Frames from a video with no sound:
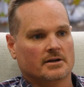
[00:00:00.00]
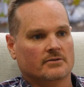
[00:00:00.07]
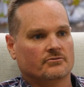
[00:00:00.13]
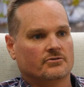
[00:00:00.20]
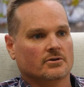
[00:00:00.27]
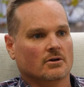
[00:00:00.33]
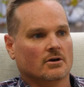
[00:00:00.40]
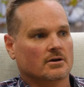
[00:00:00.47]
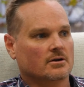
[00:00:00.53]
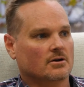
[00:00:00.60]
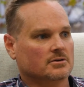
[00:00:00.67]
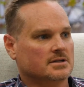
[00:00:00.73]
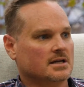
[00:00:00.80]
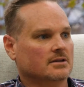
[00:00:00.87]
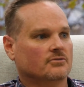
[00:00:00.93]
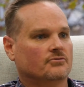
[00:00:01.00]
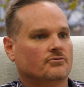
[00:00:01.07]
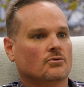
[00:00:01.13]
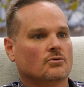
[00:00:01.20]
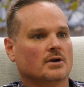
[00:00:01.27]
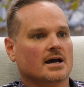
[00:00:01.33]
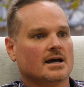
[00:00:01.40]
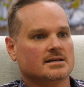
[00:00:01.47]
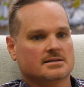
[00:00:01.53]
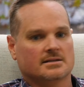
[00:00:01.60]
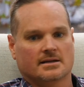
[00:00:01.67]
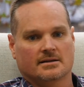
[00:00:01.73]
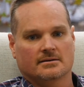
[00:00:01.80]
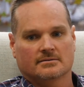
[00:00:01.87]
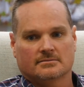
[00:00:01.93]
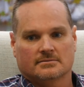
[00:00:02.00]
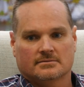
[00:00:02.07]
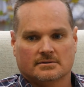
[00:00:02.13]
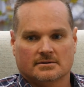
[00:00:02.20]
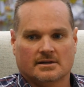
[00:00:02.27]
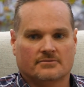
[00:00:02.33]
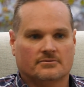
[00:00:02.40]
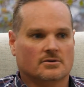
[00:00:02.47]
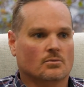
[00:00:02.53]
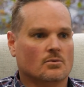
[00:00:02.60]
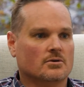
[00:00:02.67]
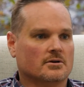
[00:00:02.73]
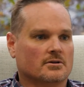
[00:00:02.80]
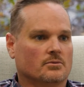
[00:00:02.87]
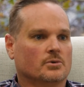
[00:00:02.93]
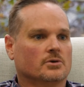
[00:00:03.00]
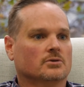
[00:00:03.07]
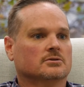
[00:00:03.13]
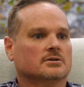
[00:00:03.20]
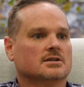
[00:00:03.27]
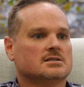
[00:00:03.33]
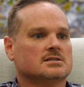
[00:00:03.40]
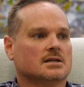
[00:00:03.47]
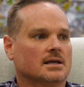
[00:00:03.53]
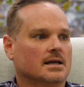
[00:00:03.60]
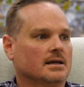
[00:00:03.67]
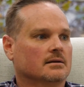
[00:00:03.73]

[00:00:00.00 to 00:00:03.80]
didn't feel like I'd done the 4 days and then left to wander the wilderness again.